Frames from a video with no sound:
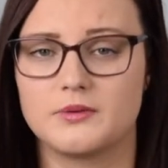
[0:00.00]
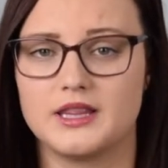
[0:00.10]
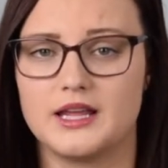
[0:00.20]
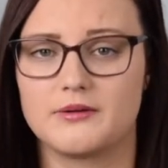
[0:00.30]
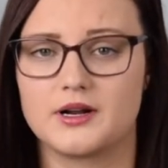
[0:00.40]

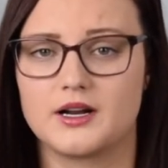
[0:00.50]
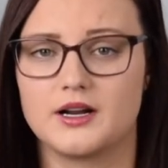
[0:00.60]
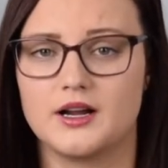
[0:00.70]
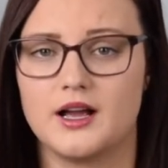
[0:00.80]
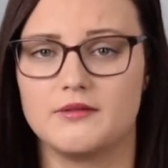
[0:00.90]
When they
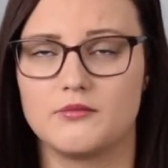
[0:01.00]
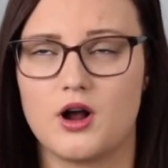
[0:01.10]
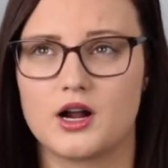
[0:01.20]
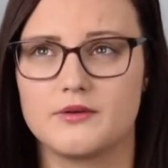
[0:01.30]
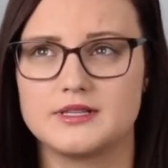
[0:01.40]
were,
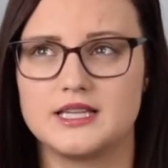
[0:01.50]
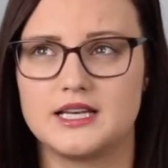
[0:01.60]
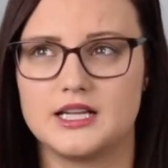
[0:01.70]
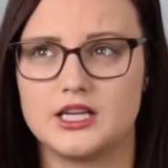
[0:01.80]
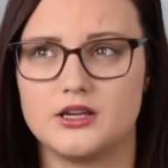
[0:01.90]
Walker was in
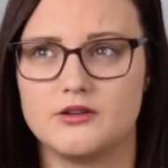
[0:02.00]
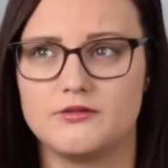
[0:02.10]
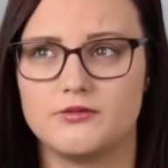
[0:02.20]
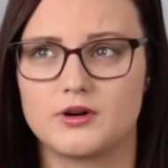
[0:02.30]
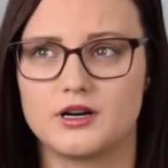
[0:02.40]
the
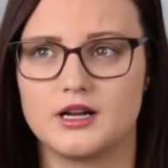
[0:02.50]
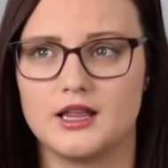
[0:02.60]
NICU for